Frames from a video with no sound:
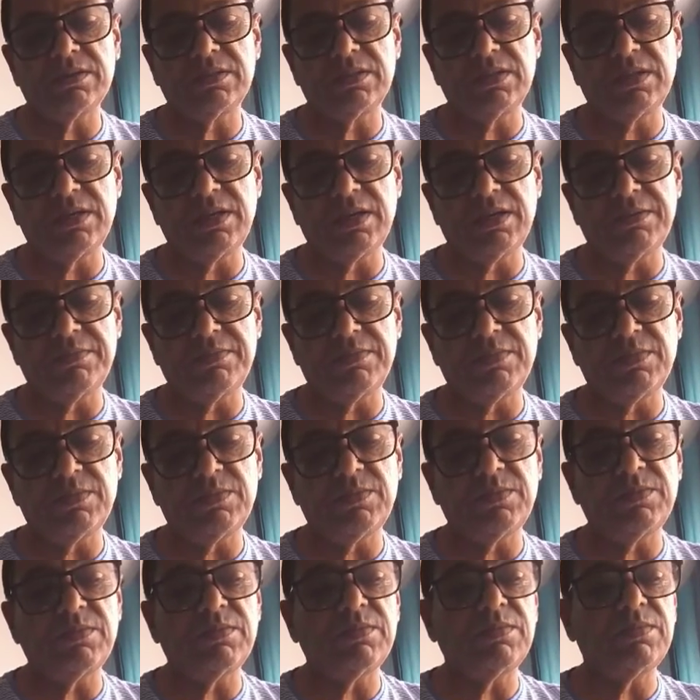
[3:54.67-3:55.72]
Yep.
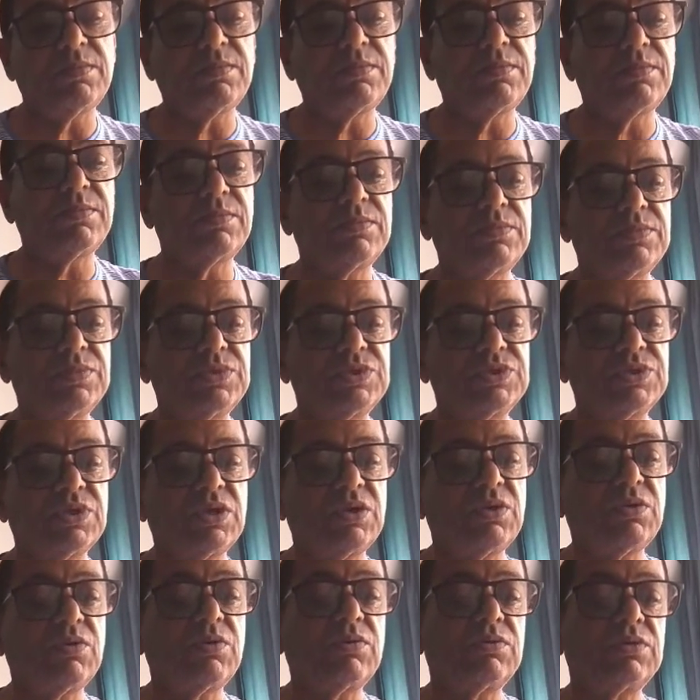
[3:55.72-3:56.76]

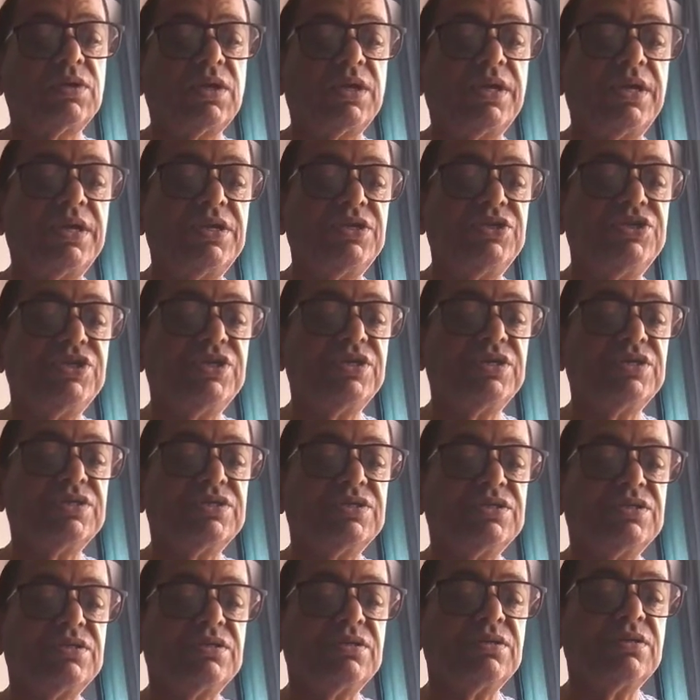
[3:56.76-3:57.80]
So the
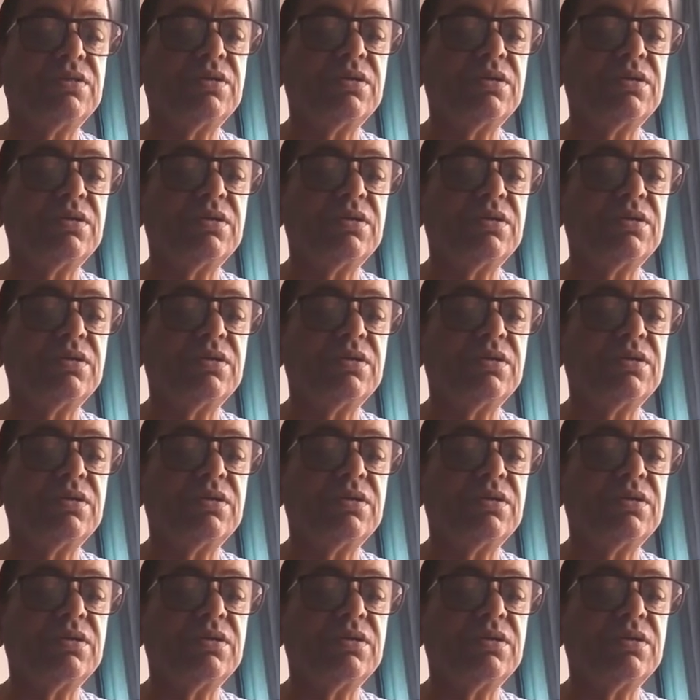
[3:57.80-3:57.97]
hinges